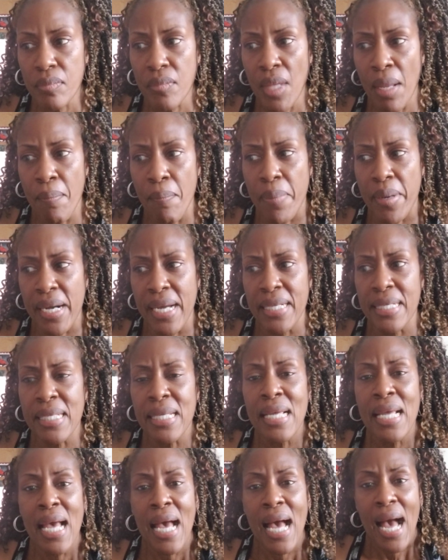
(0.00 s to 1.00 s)
But
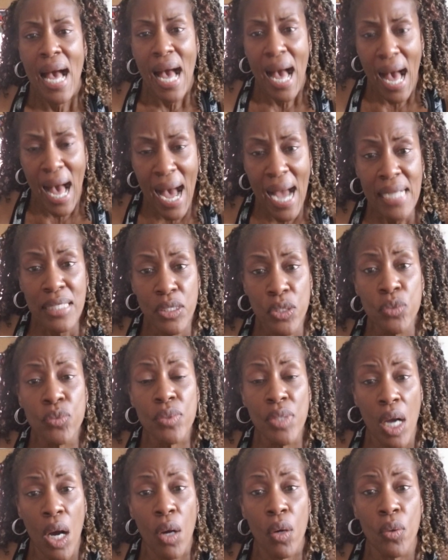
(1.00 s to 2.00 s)
I do
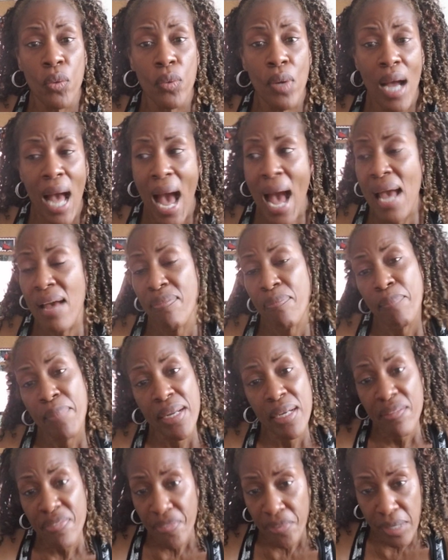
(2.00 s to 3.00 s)
know I have
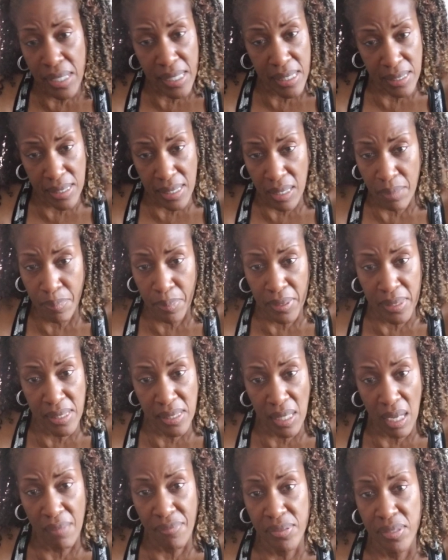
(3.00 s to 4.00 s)
many friends that are
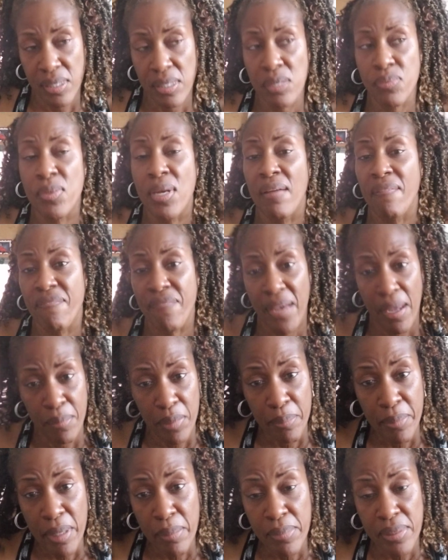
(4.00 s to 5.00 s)
police officers. We have
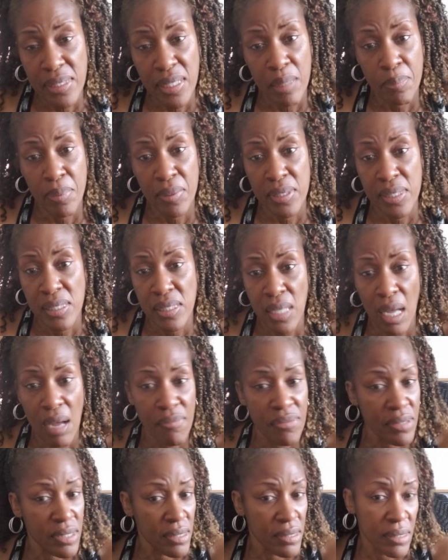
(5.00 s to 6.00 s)
family members that are police
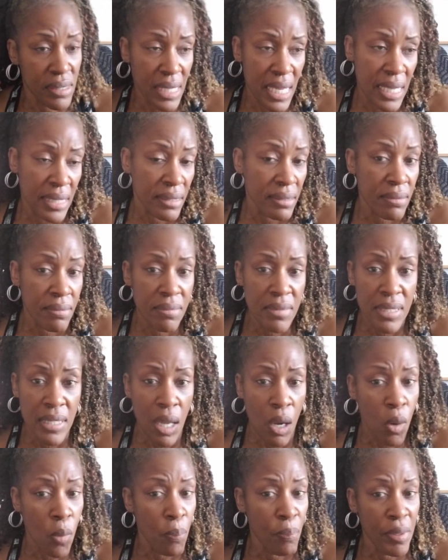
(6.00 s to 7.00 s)
officers, and
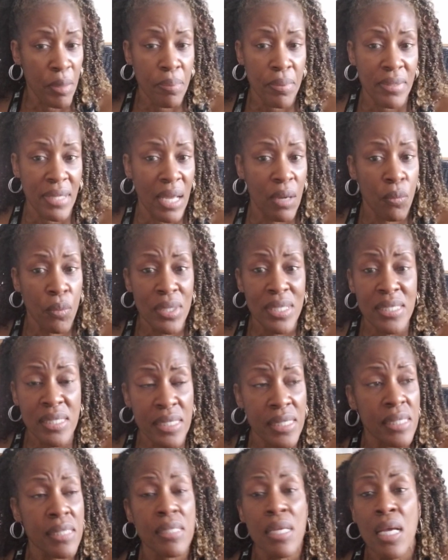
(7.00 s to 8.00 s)
people that we
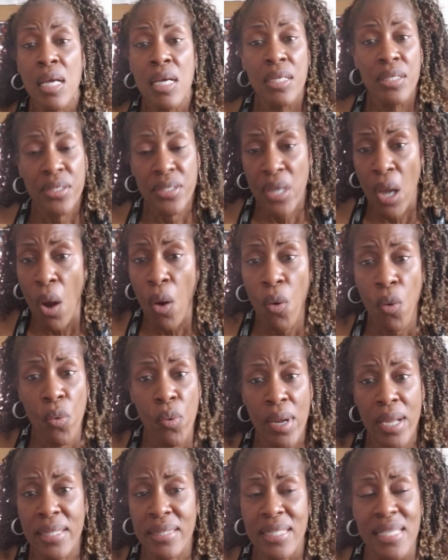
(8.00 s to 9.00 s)
just know
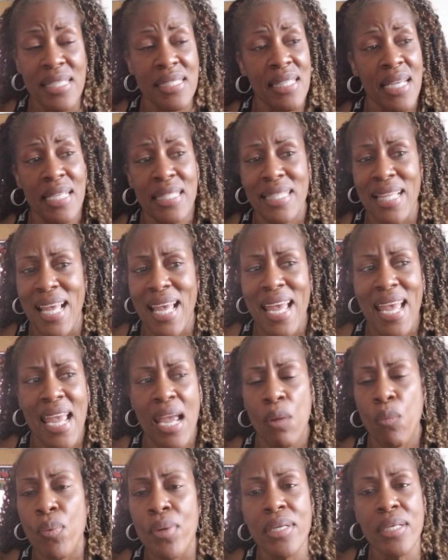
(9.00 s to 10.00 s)
and things like that.
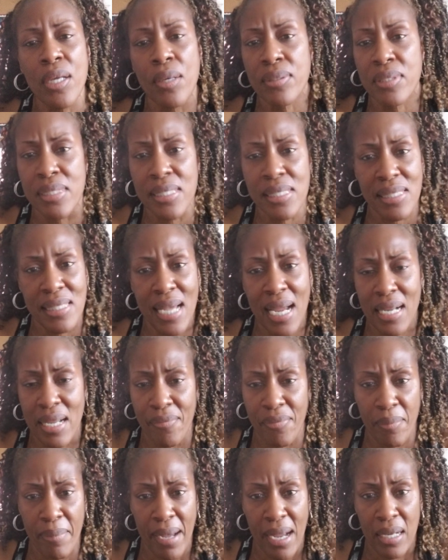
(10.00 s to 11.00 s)
And we know that it's not
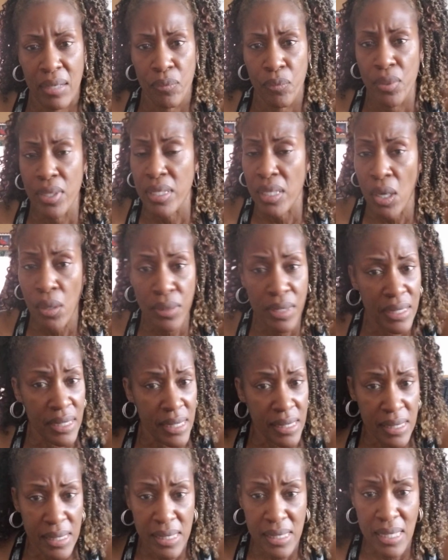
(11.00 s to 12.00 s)
everybody. We know that
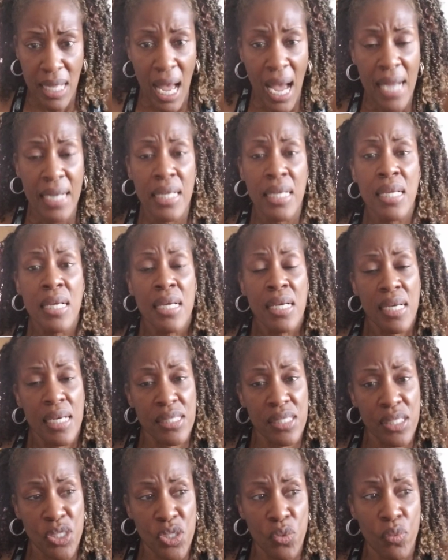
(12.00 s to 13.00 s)
this is not a
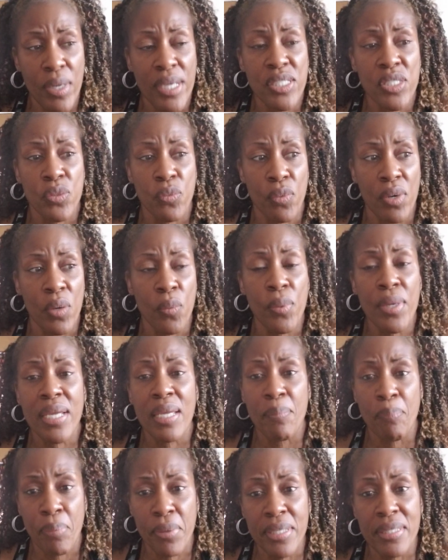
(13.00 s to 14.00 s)
situation where we
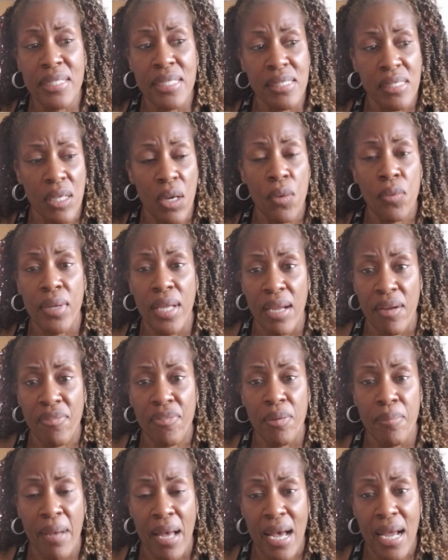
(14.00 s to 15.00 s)
can put this on
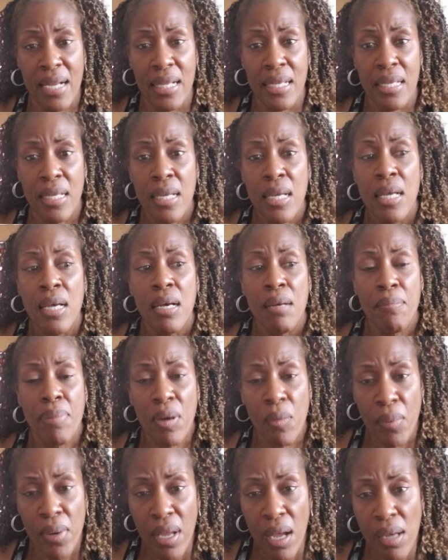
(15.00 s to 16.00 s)
everybody.
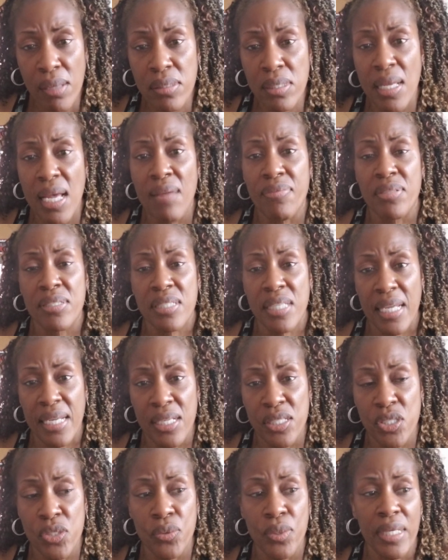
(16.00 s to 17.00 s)
But we also have to take
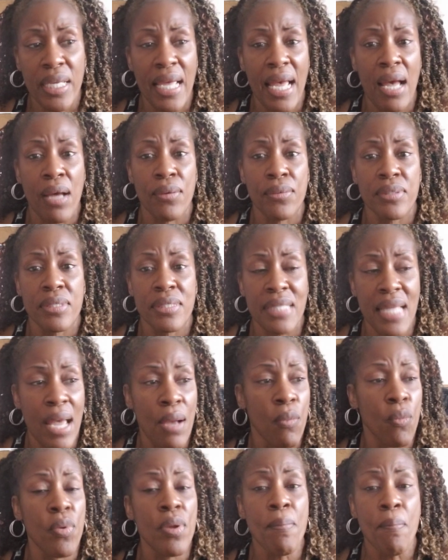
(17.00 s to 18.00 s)
into account
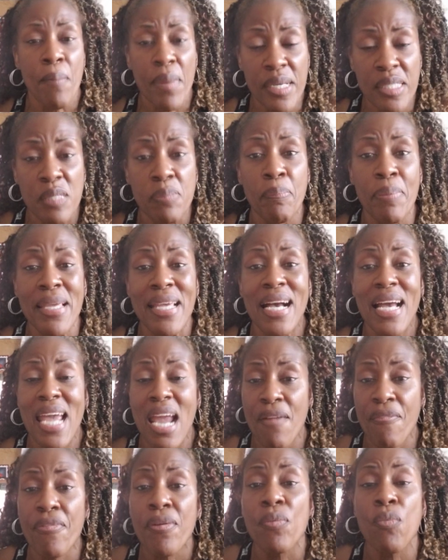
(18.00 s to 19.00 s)
that
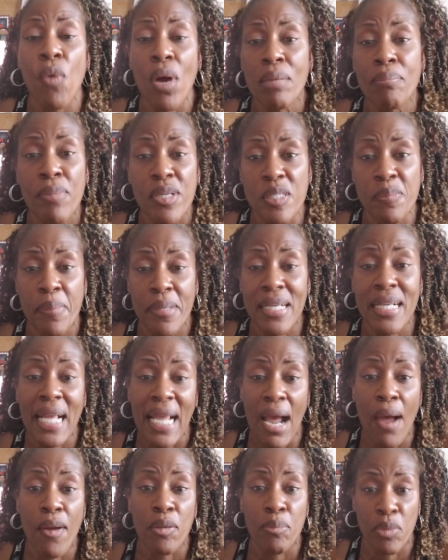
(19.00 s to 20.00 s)
everyone must be
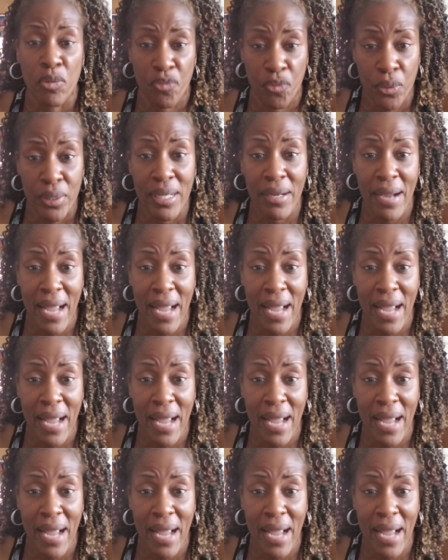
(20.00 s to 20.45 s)
accountable for their